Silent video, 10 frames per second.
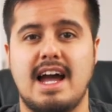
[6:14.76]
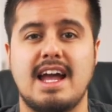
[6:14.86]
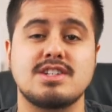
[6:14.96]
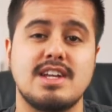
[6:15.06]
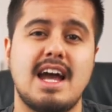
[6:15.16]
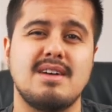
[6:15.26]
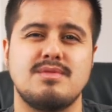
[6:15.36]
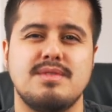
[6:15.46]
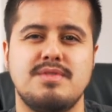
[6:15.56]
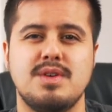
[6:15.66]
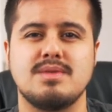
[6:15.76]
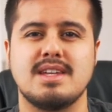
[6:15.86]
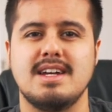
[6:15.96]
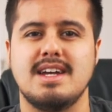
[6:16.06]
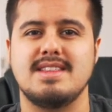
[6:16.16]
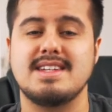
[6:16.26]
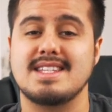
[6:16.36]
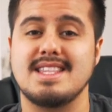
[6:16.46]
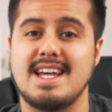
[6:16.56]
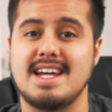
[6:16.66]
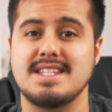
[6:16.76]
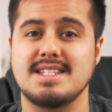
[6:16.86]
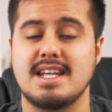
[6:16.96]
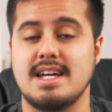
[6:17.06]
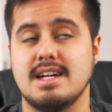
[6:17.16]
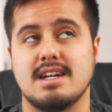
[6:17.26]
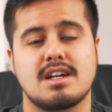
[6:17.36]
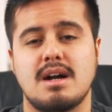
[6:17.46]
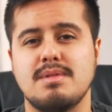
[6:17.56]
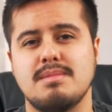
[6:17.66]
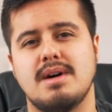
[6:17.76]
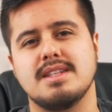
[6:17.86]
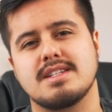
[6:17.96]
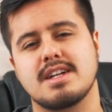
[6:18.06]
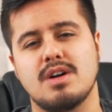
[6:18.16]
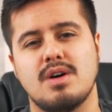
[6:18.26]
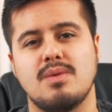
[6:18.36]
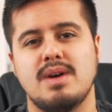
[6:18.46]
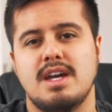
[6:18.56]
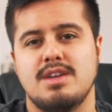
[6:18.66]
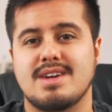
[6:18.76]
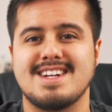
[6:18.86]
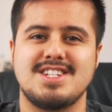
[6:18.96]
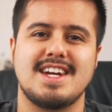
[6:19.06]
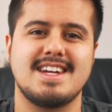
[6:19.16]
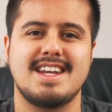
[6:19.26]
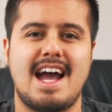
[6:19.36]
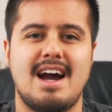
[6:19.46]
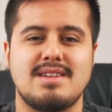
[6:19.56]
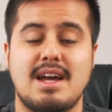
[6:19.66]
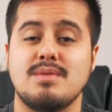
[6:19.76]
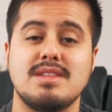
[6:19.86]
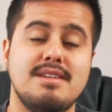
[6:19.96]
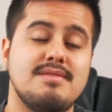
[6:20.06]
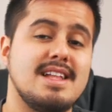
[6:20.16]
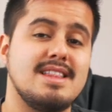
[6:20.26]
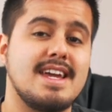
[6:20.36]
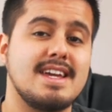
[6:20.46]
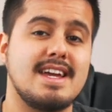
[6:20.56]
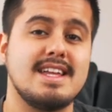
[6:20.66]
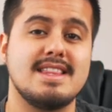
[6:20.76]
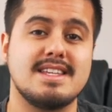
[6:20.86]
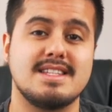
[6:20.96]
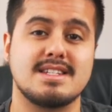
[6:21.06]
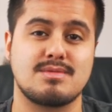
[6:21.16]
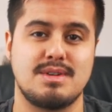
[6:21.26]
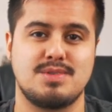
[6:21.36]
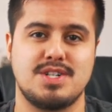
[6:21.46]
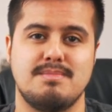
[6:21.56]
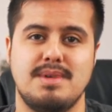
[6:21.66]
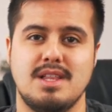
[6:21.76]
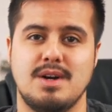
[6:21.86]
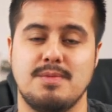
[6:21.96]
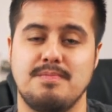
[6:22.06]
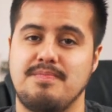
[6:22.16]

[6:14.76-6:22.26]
I actually have reviewed this lens uh, a couple months ago. You can check it out. I will leave a link in the description below.